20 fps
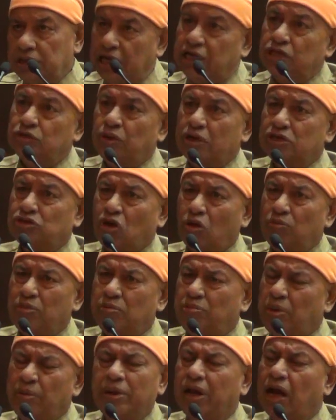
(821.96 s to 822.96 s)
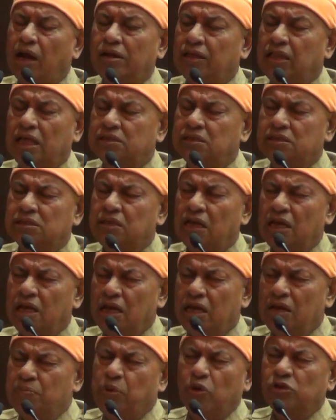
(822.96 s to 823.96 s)
That is why Swami Vivekananda has
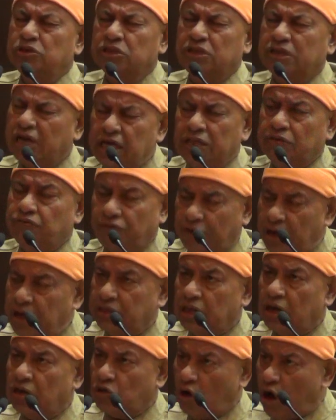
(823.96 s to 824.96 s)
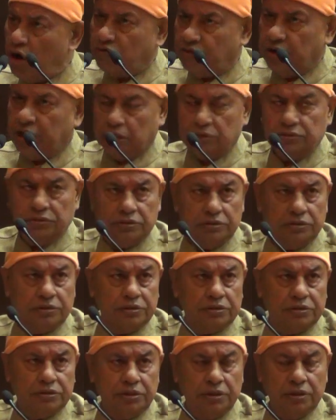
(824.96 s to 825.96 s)
reposed great faith and
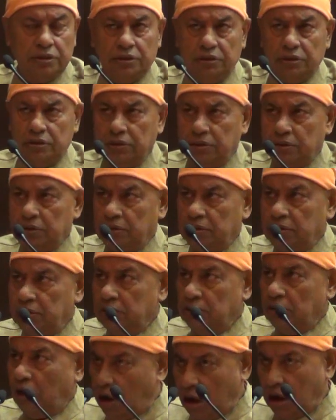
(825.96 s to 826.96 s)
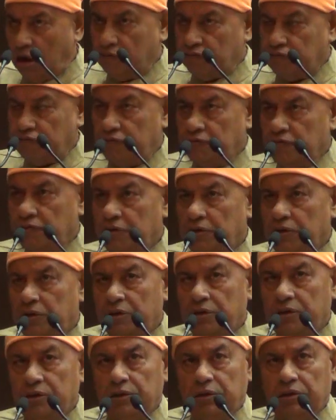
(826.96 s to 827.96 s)
confidence of
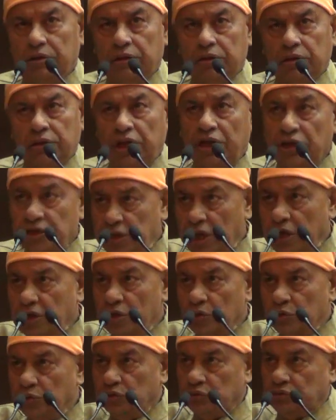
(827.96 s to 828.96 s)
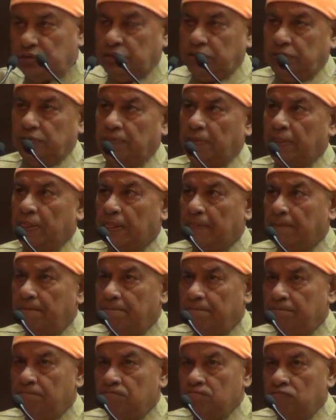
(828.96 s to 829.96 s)
the Indian youth.
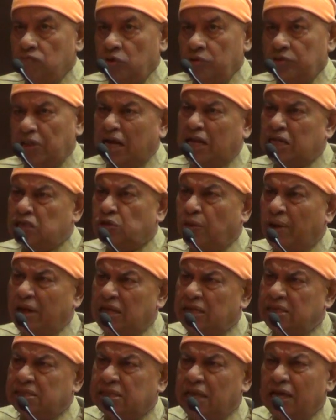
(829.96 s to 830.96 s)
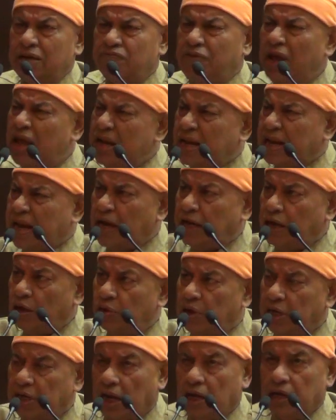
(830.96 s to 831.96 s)
That is why he said very
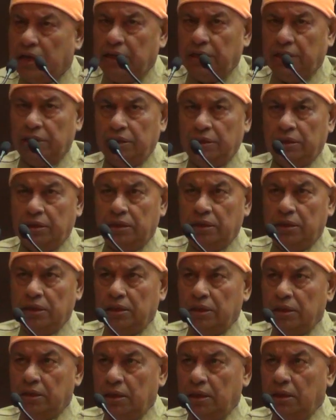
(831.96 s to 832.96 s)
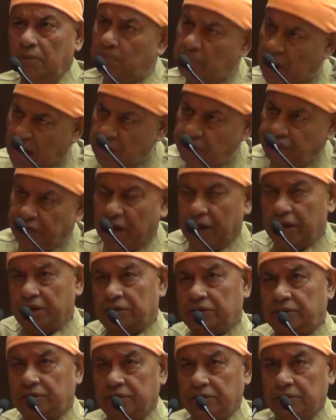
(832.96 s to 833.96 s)
categorically, my
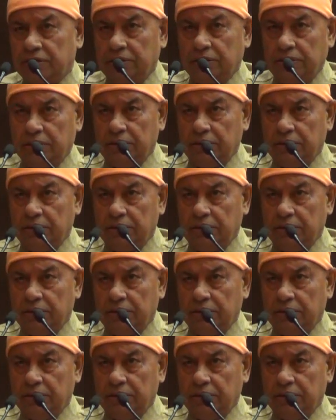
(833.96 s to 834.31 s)
faith